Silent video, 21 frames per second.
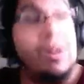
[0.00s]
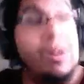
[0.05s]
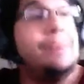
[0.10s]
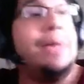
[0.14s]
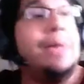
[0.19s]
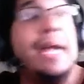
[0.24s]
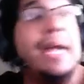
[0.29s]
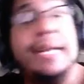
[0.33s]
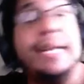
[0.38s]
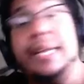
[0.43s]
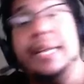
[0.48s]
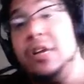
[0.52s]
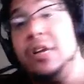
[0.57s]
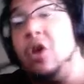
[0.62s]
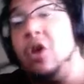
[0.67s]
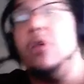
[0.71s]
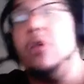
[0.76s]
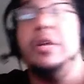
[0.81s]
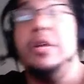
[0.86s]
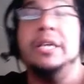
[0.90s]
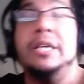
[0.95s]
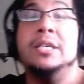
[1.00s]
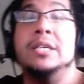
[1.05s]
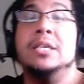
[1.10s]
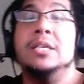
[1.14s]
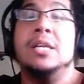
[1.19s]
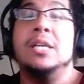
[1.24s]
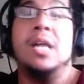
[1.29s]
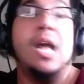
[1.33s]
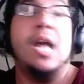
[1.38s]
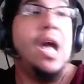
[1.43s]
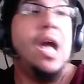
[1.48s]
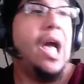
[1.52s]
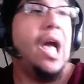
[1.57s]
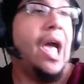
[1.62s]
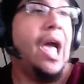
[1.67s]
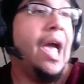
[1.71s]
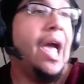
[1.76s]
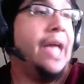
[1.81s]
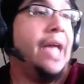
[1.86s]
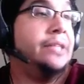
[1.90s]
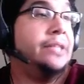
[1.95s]
back in Inkarnate
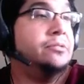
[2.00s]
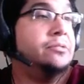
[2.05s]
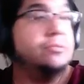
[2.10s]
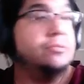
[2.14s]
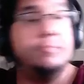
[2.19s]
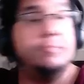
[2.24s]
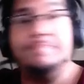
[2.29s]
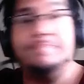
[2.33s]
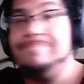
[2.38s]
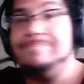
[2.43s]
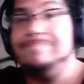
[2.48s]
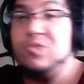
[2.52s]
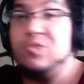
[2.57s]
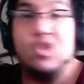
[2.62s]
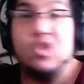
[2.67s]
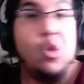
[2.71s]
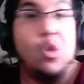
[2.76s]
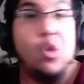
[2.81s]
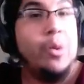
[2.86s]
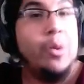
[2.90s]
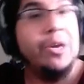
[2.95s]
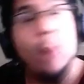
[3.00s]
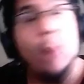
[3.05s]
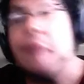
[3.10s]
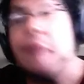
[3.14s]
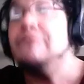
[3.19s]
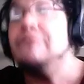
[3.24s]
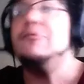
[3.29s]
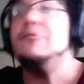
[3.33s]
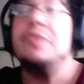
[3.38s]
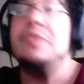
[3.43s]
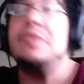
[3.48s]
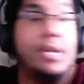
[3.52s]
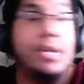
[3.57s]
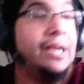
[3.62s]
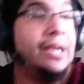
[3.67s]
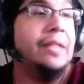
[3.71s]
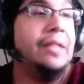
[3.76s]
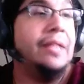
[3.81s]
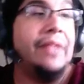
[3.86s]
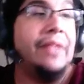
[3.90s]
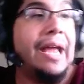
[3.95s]
and showing you
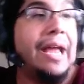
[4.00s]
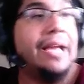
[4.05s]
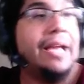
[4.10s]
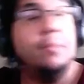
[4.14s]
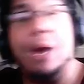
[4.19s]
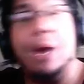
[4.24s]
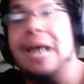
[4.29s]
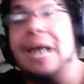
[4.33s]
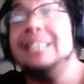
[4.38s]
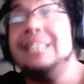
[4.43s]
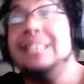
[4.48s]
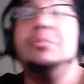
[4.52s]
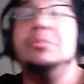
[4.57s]
everything that I could possibly